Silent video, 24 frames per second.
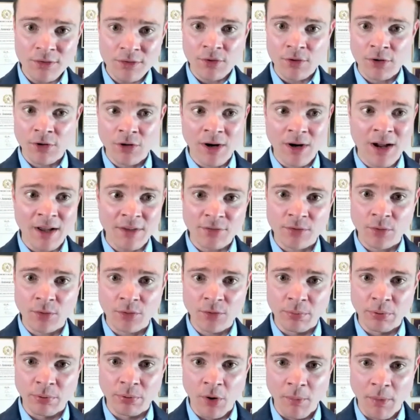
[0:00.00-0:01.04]
So your high school
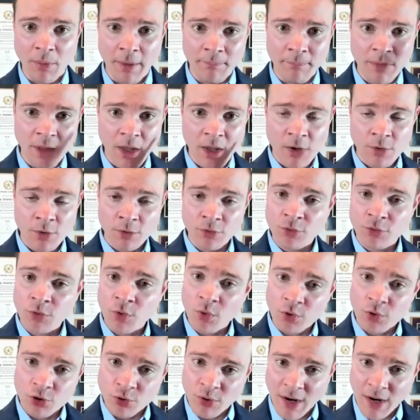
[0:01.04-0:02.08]
diploma, your
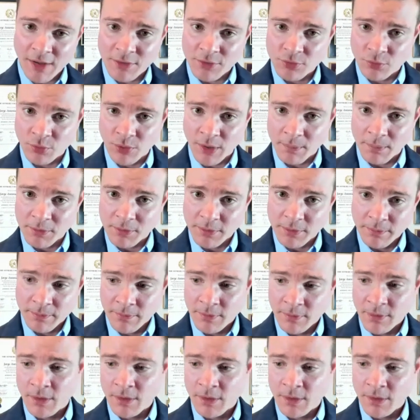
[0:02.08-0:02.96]
school transcripts.